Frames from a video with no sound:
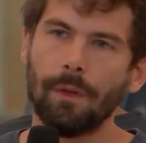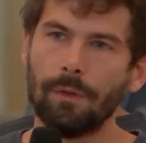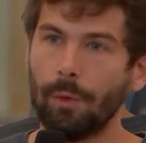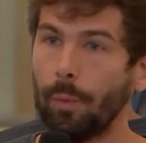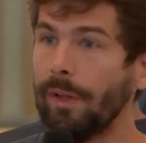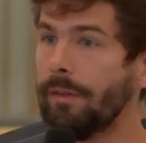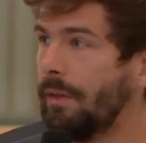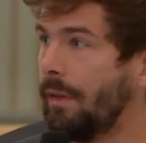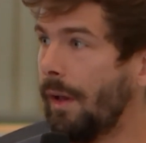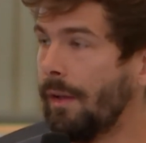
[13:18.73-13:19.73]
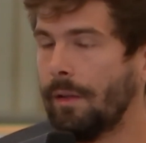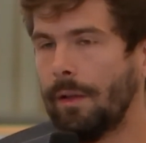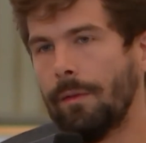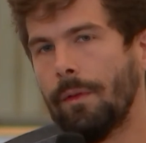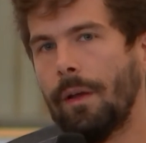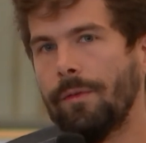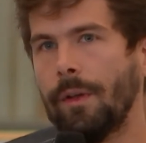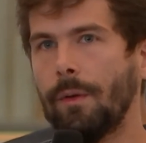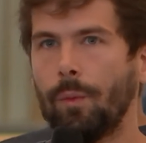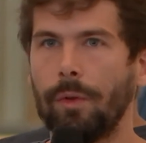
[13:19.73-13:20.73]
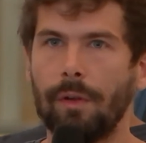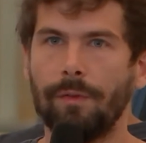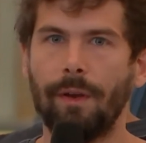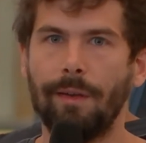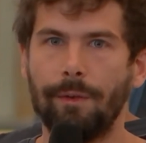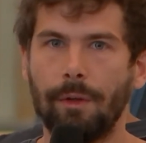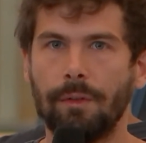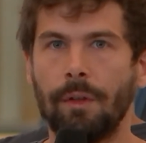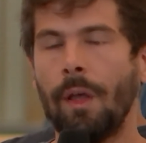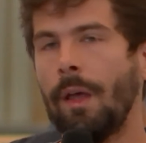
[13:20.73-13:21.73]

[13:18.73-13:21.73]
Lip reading: So we'll see that, and I think within 5 years,